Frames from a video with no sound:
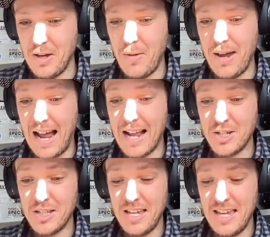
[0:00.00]
So it
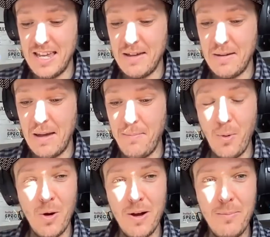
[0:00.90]
actually it
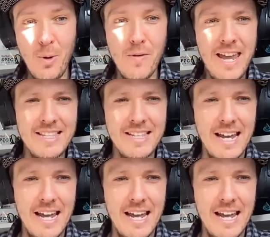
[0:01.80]
brought the heat, did it?